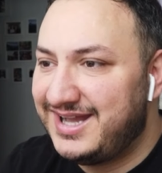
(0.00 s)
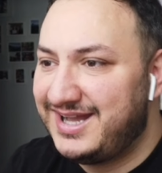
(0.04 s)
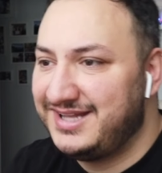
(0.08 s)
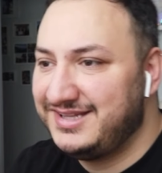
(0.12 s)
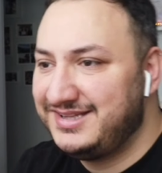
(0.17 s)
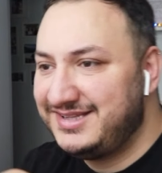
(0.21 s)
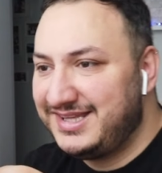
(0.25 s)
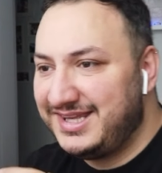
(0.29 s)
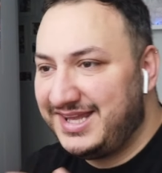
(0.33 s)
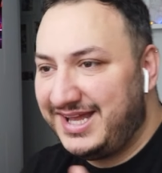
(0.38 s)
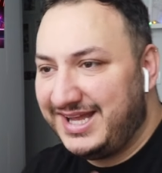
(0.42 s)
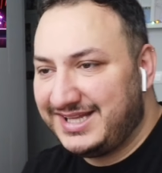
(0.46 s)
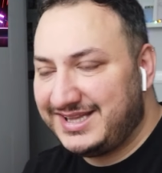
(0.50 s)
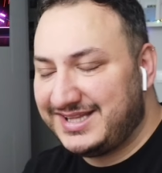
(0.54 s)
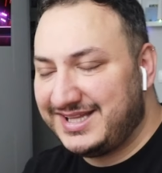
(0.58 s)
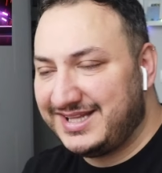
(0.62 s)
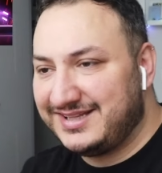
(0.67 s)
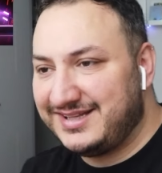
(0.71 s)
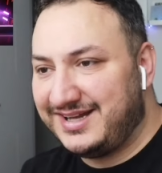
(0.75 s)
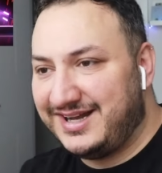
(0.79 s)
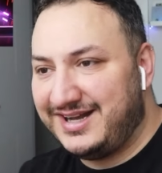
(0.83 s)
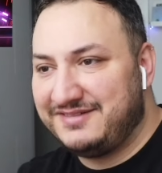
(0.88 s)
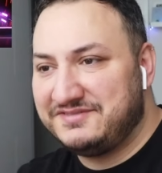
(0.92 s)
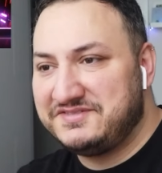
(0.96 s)
And I like
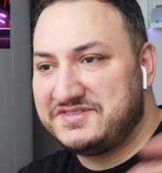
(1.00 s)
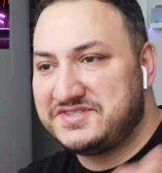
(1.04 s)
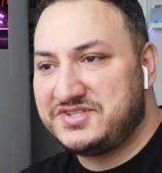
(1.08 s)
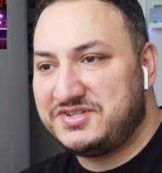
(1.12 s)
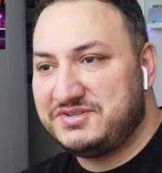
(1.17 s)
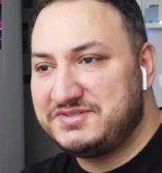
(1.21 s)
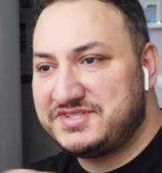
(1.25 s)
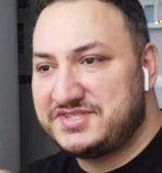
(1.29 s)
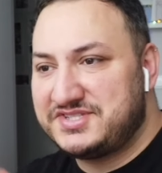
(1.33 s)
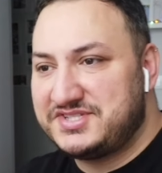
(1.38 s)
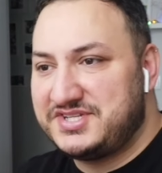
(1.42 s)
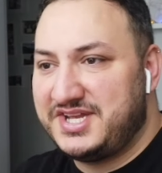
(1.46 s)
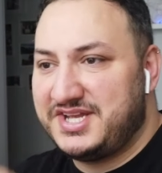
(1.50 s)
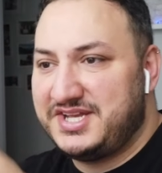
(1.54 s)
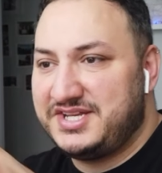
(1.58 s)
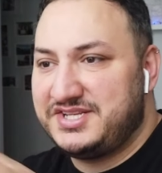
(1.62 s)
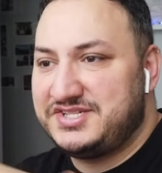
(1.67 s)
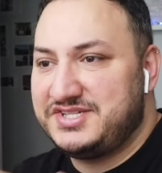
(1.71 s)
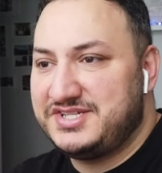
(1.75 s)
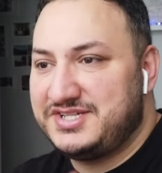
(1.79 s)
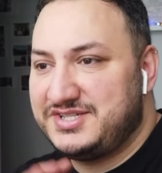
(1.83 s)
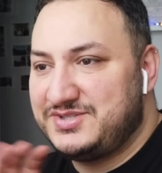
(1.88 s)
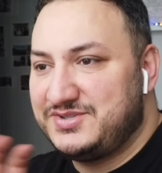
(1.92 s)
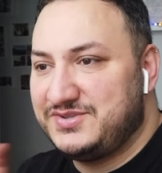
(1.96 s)
that how the song's
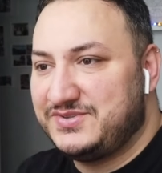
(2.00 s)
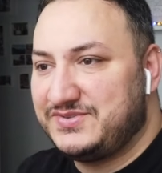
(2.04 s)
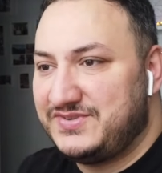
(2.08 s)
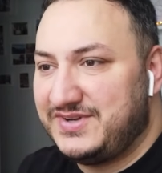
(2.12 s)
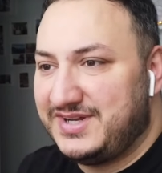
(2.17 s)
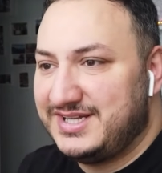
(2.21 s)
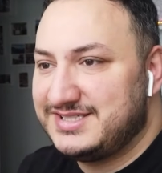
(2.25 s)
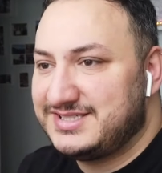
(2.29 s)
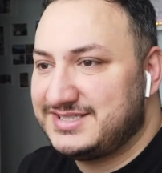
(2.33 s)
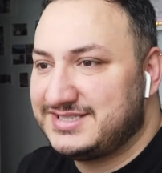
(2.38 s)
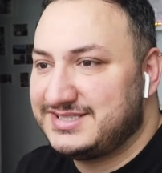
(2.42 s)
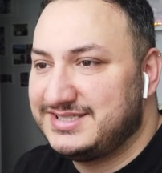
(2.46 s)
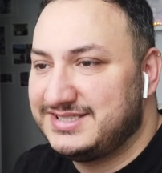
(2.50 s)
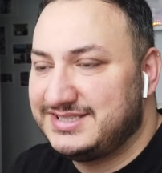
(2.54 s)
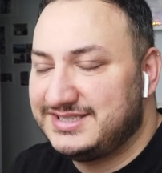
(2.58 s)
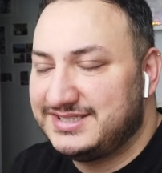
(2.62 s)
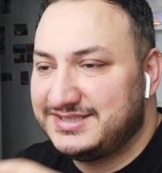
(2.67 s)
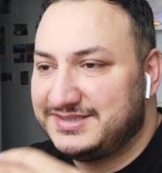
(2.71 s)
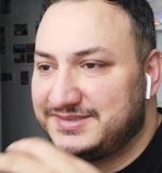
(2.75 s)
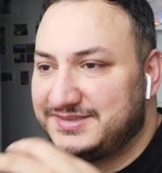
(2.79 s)
changing too fast.